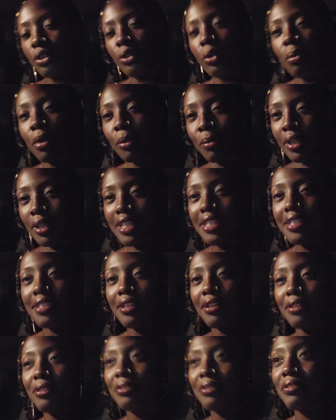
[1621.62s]
to go by
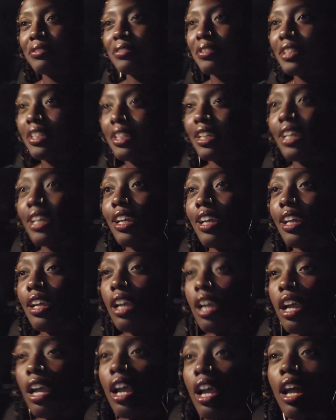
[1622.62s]
myself.
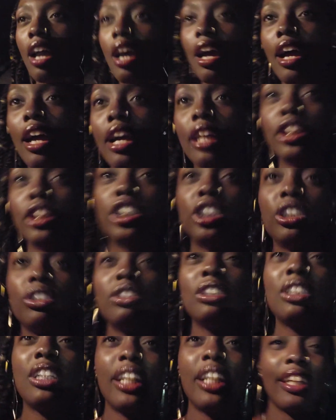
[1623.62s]
And she
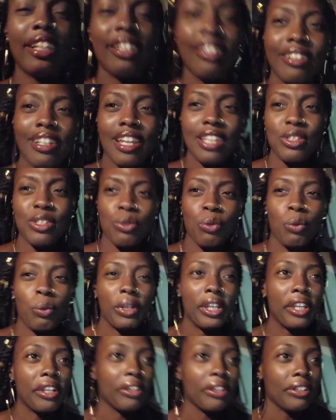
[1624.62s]
was like, that's
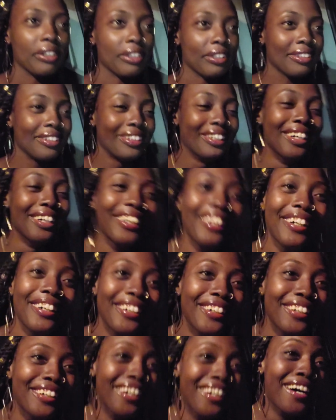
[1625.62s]
weird.
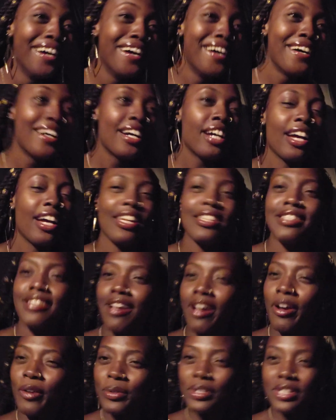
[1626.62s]
I
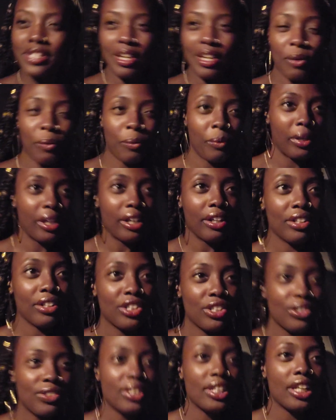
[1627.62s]
said, how is that weird?
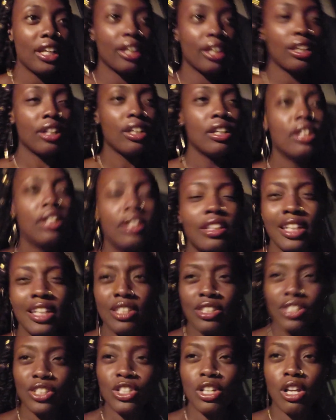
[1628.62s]
She was like,
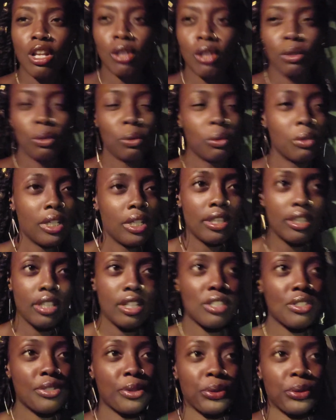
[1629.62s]
that's such a lonely
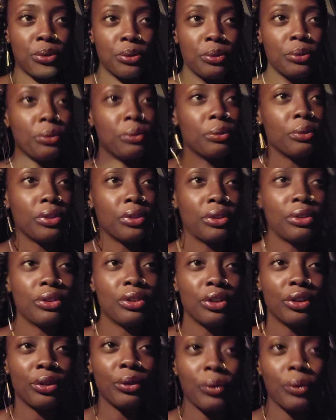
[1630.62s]
thing to do.
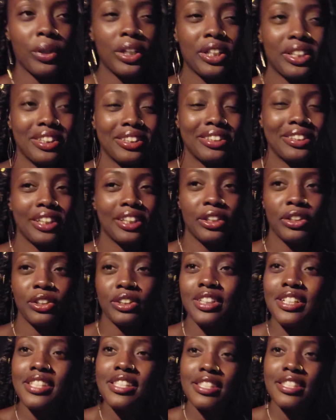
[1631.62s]
You're going to dinner
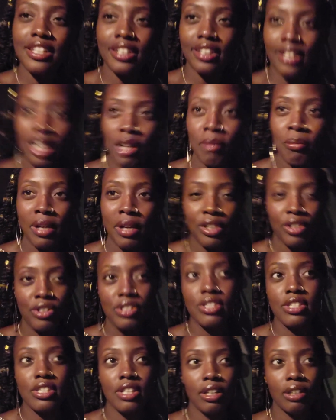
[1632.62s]
to sit down by
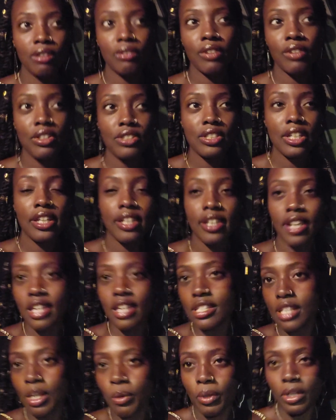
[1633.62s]
yourself? I was like,
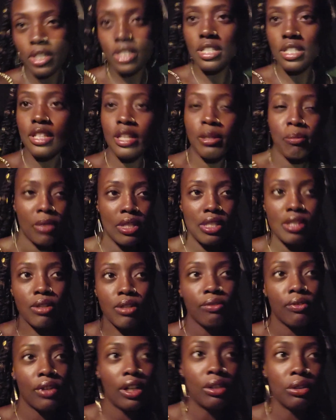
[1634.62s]
yes, I wanted to take
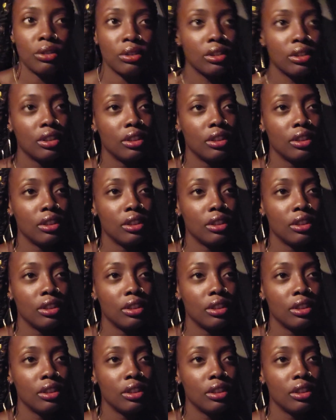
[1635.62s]
myself out.